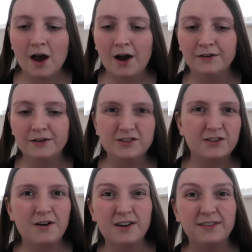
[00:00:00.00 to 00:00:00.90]
I do just
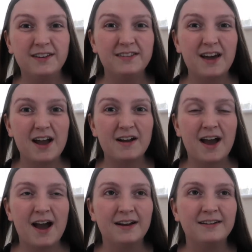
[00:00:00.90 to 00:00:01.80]
kind of sit there
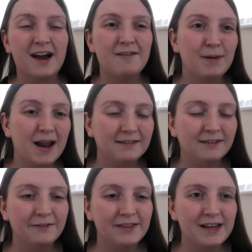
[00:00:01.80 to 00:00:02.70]
and have
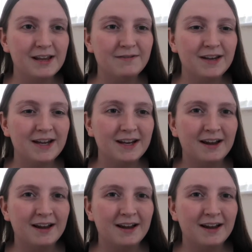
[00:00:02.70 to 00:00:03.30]
plans for the evening